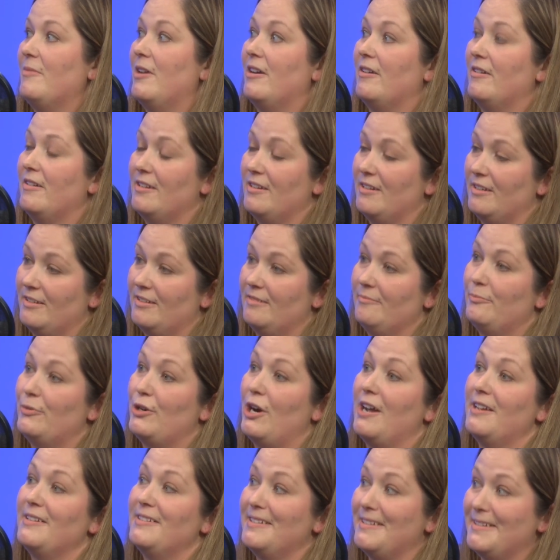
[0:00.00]
How are you gonna
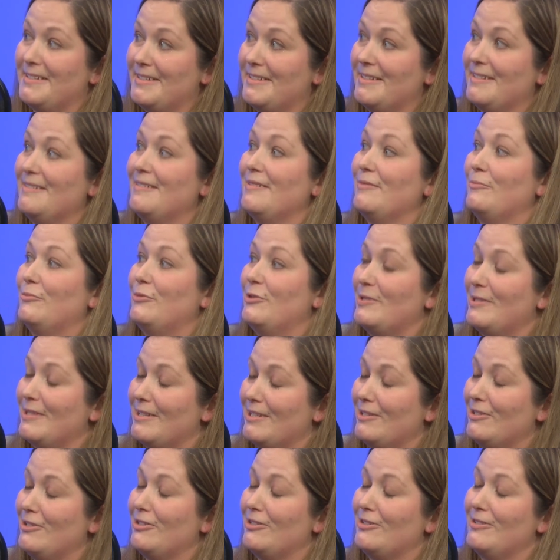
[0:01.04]
processes and
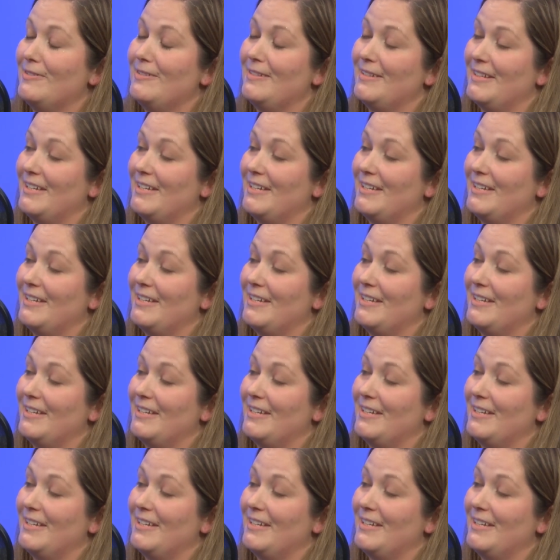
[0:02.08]
procedures?